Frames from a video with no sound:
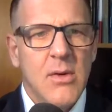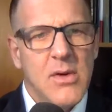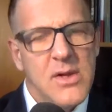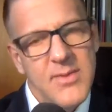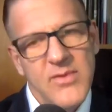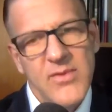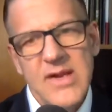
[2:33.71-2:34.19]

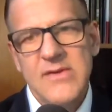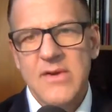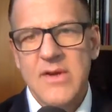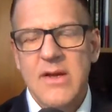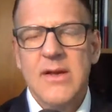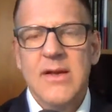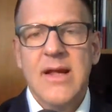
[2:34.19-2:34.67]
Well, let me read it
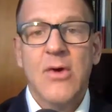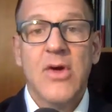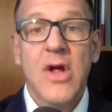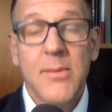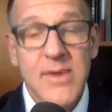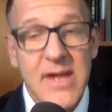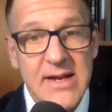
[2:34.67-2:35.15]
to you, how
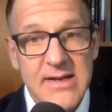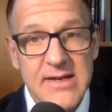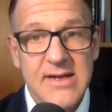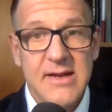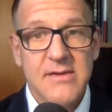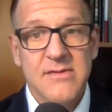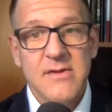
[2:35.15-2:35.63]
complicated
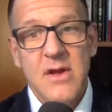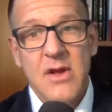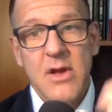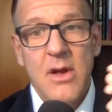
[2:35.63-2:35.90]
it is.